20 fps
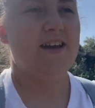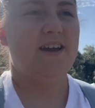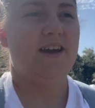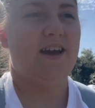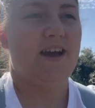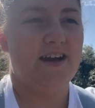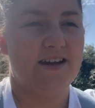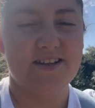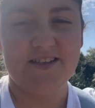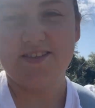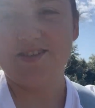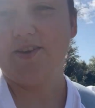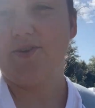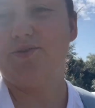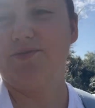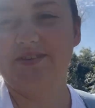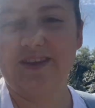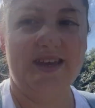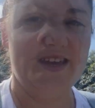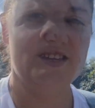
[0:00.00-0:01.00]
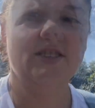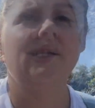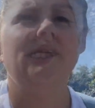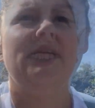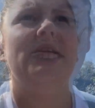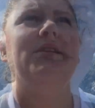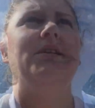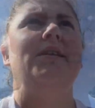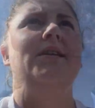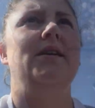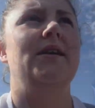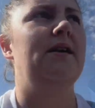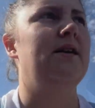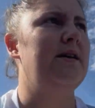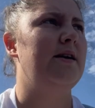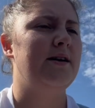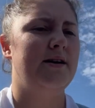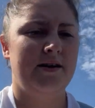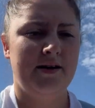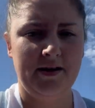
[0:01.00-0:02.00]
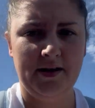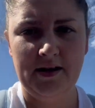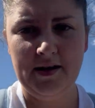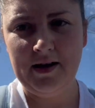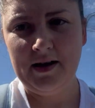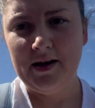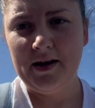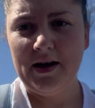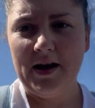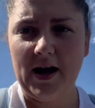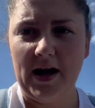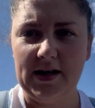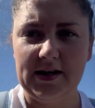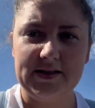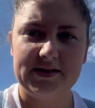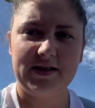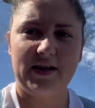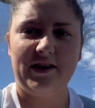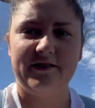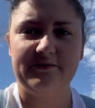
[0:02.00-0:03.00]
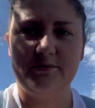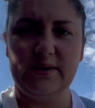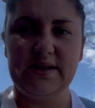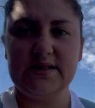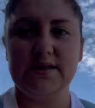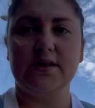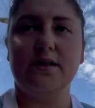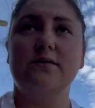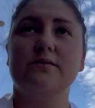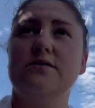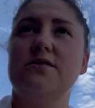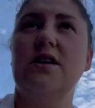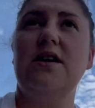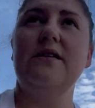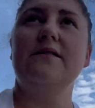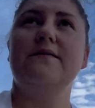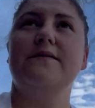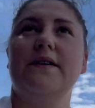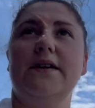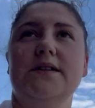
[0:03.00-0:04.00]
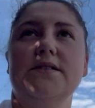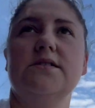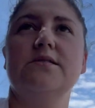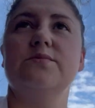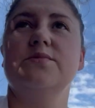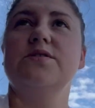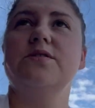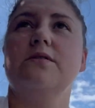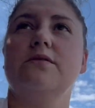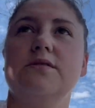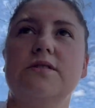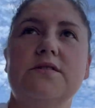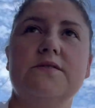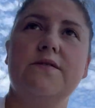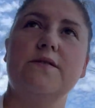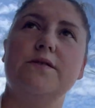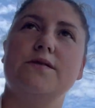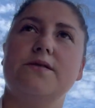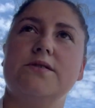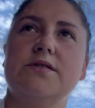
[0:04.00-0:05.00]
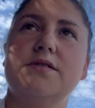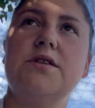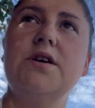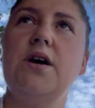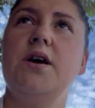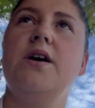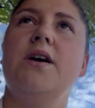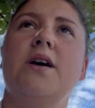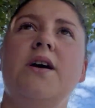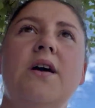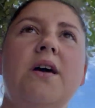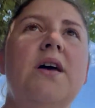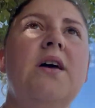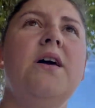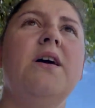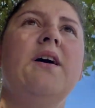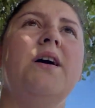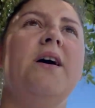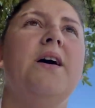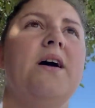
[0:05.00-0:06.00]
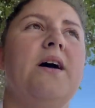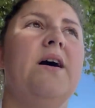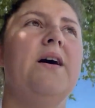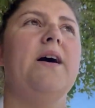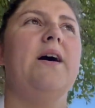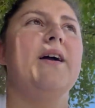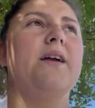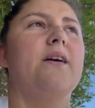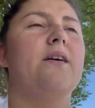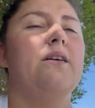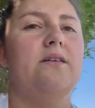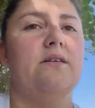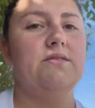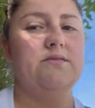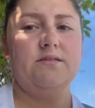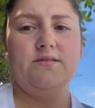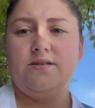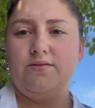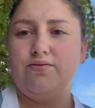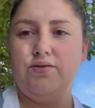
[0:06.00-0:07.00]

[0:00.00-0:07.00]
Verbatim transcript: Hanna's over there she's chilling Hanna's left me to go and try and find some scooters for us I can't